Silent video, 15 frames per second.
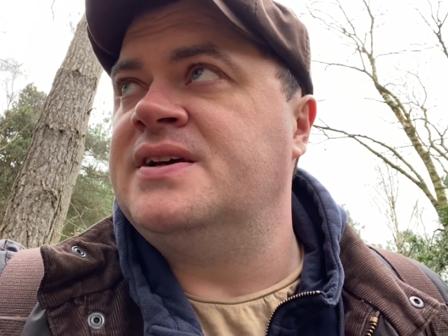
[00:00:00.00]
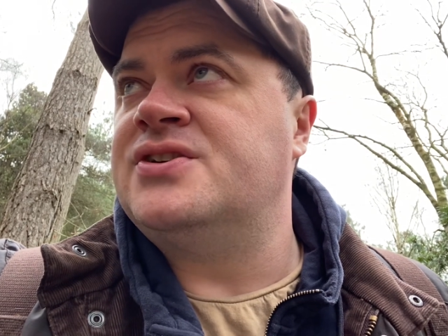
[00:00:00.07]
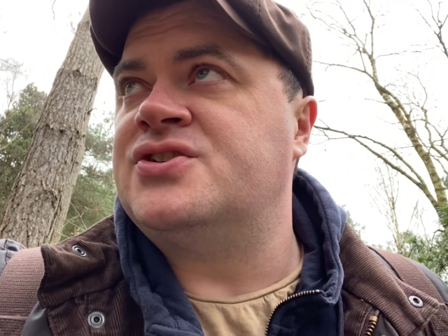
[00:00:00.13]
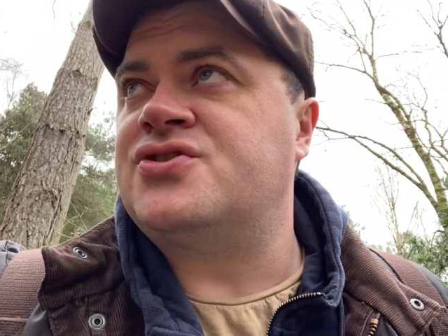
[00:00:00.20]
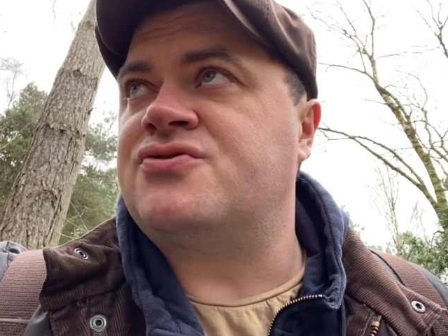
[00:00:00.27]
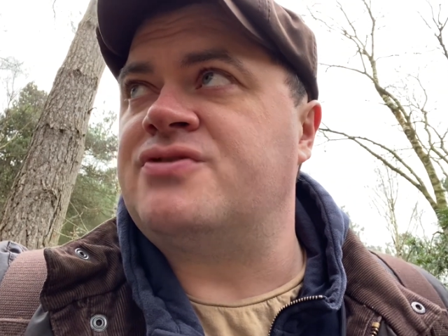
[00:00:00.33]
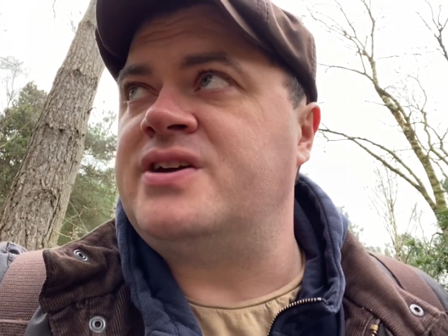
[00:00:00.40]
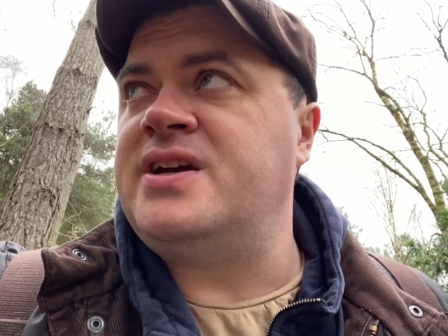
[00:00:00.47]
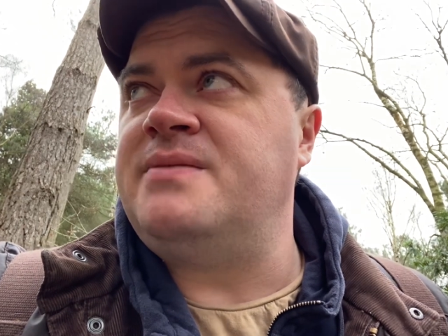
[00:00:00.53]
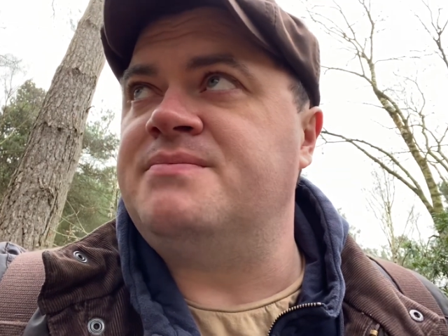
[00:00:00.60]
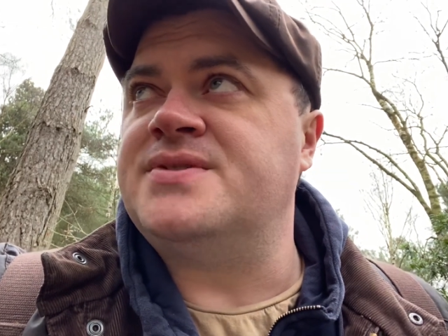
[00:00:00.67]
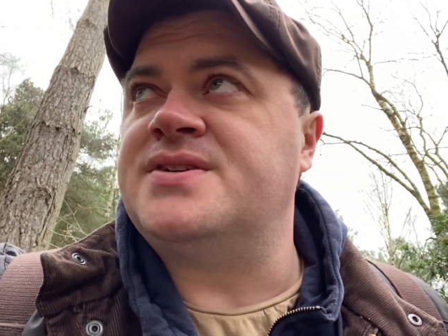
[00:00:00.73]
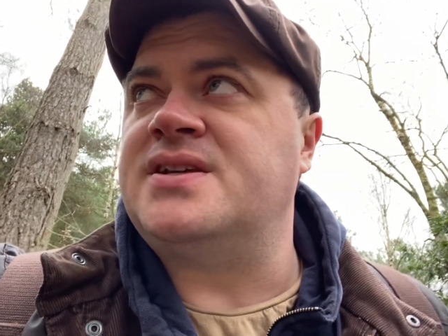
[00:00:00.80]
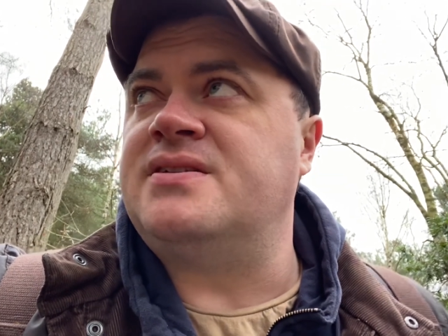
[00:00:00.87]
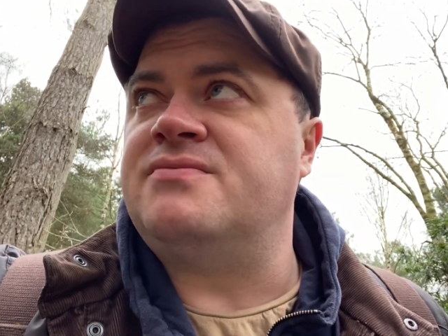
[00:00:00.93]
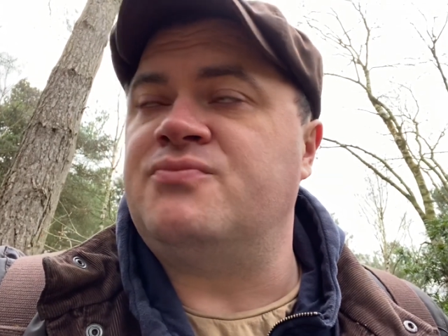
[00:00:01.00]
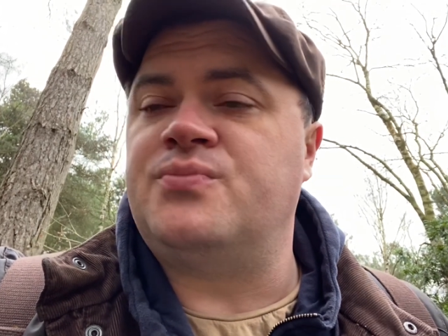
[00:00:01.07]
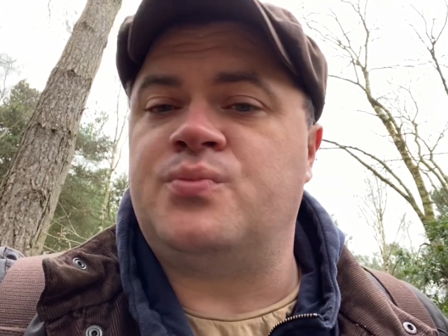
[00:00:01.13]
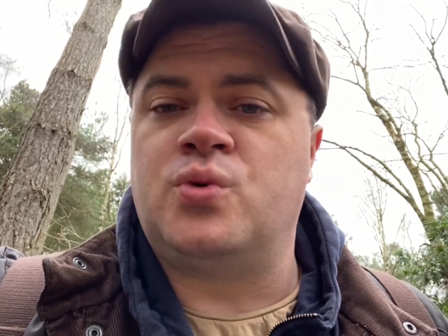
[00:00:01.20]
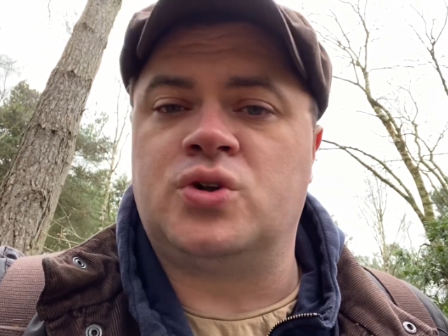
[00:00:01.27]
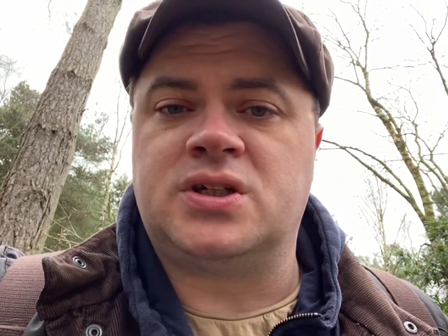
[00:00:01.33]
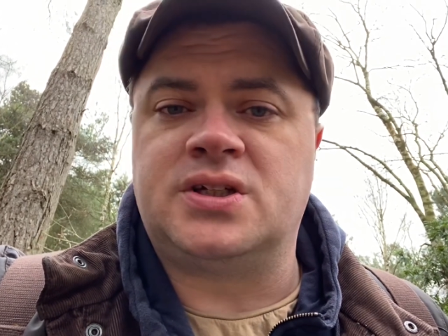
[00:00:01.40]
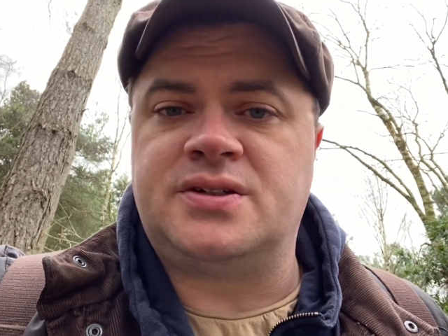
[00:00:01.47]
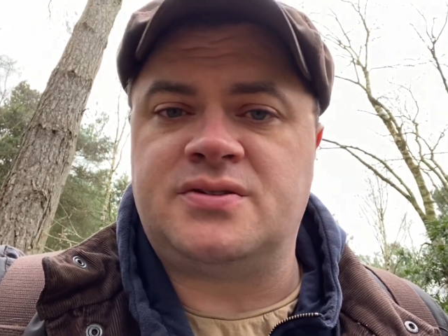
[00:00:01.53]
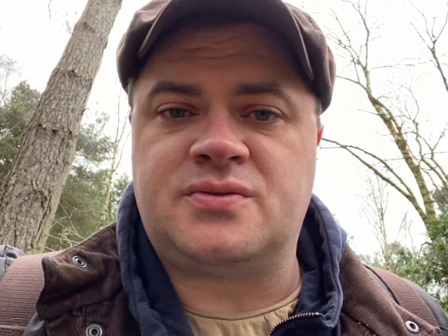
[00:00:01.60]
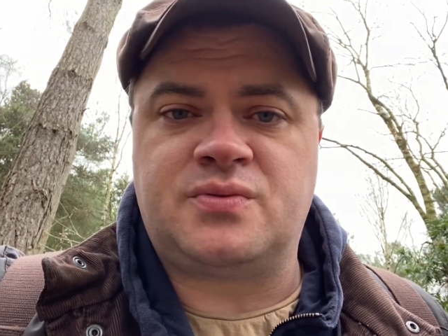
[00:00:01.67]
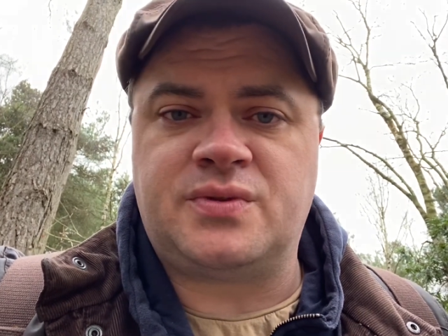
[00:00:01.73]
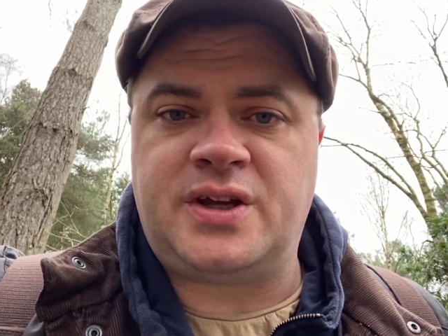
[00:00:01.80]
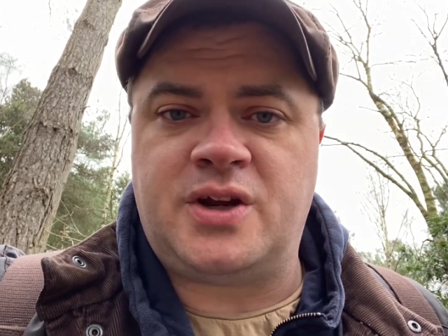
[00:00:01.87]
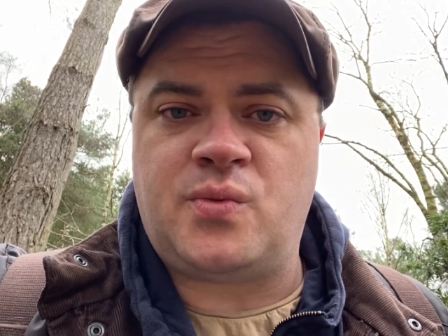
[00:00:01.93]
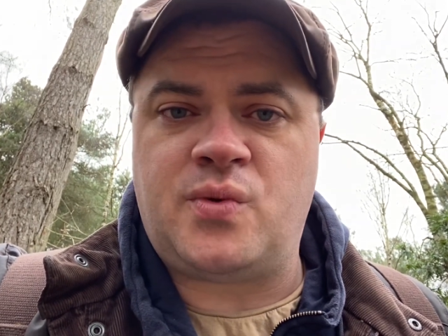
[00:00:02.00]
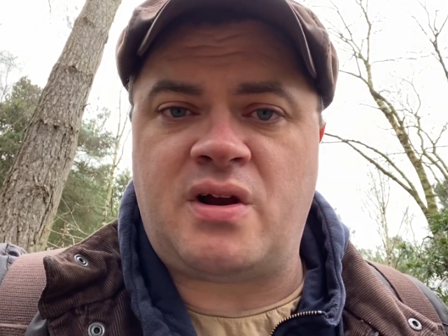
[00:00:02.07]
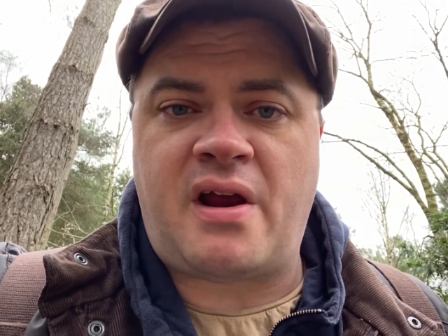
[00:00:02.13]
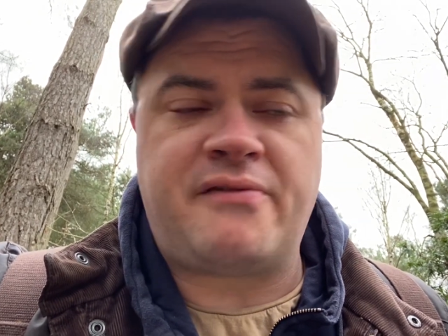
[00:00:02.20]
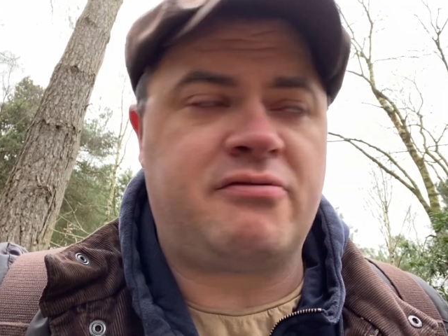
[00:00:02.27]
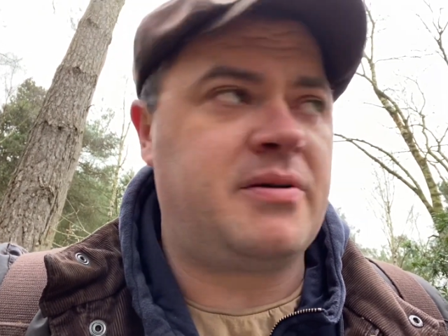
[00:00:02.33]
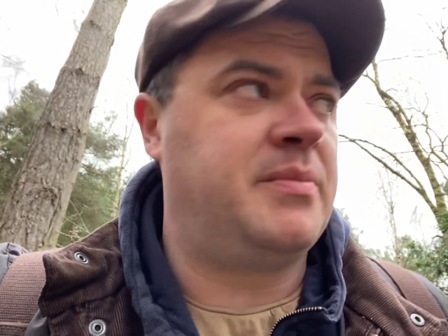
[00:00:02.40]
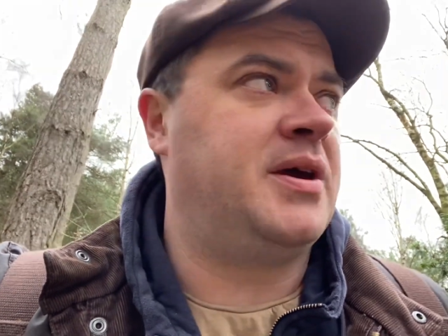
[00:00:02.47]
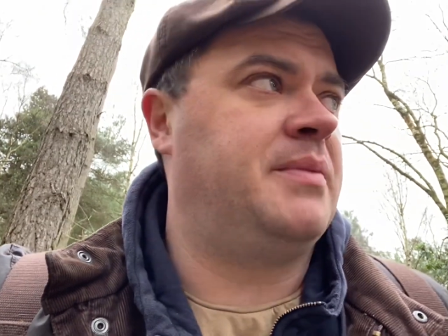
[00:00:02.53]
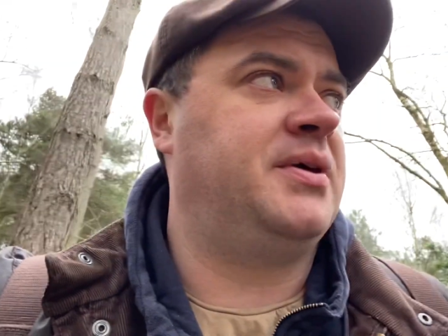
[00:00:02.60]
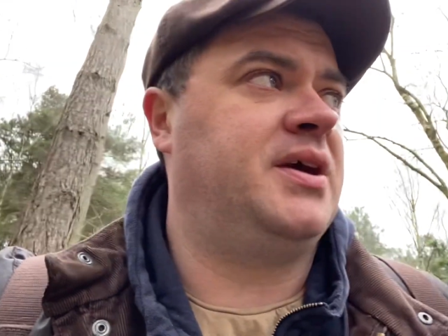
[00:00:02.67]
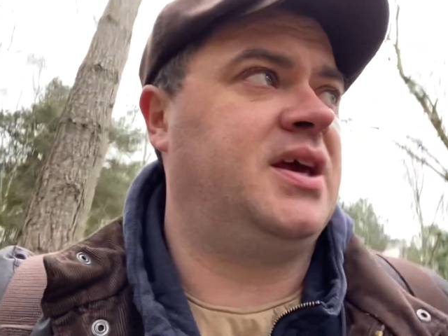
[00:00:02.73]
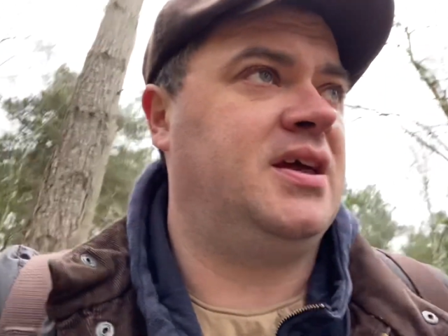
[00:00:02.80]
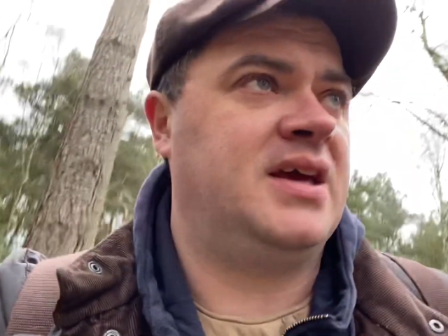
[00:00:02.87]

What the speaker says: streams, in woodland, you know, wherever it may be,